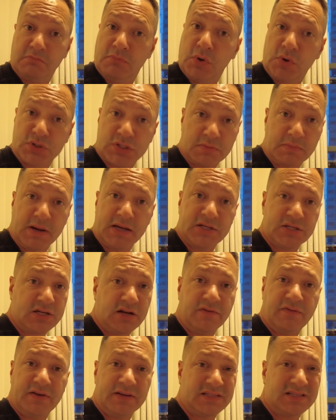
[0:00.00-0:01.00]
Most of my
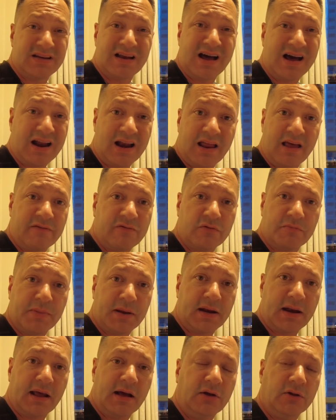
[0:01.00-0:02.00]
stuff has not ever
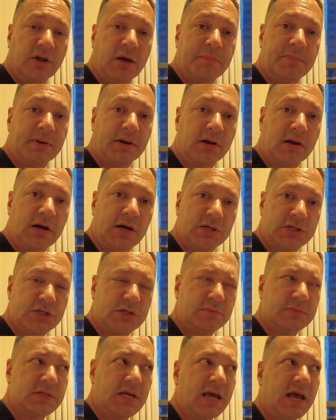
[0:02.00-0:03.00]
been held up in customs.